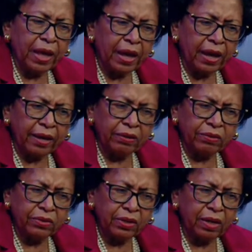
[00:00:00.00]

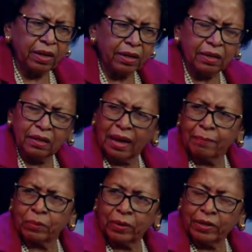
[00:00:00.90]
and uh,
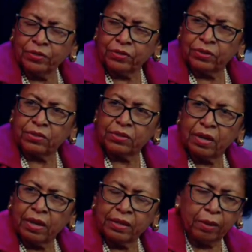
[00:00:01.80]
collaborations
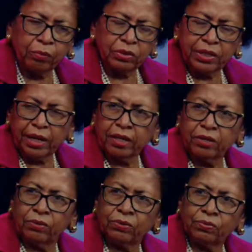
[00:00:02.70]
that will
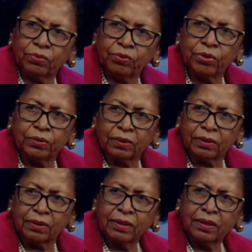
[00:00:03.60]
take you through
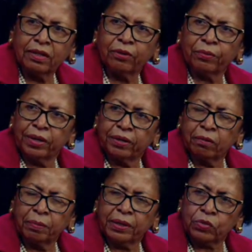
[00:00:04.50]
your
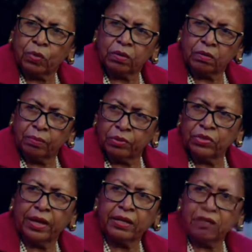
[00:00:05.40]
career because one of the
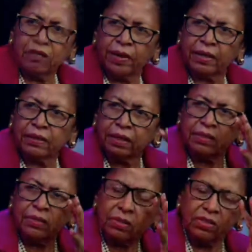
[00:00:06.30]
most satisfying
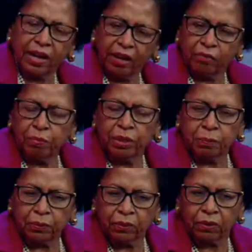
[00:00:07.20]
things is to have
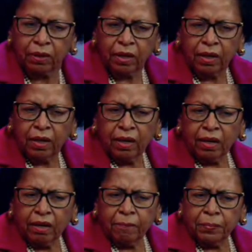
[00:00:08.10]
people
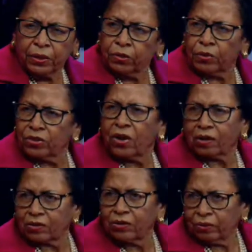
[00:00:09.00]
um, that you can
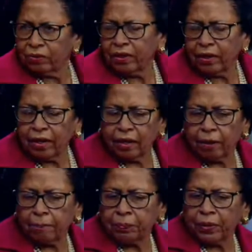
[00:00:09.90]
talk to
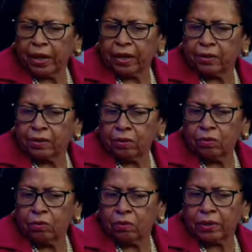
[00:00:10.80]
um, and
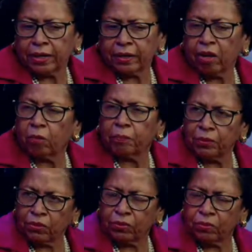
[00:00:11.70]
who can help
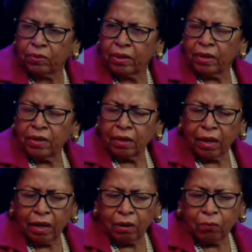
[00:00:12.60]
you
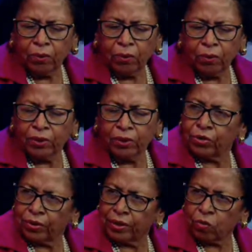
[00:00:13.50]
uh, when
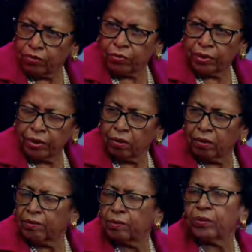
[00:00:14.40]
you're in a
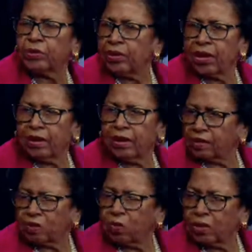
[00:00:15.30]
quandary or even mm-hmm. when
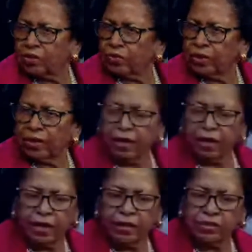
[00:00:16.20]
you're not in a
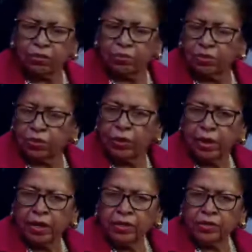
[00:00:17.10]
quandary right. uh, and so forth.
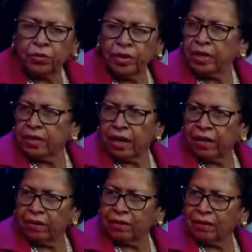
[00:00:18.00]
So, so he
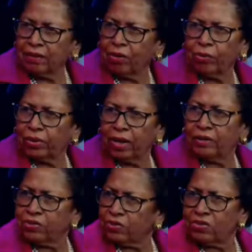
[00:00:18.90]
and I go to
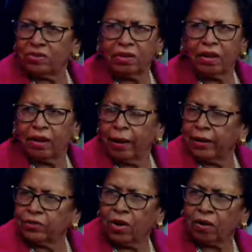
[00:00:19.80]
lunch uh,
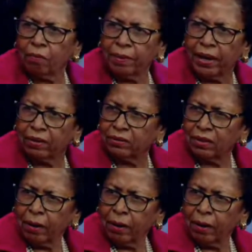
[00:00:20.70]
and talk about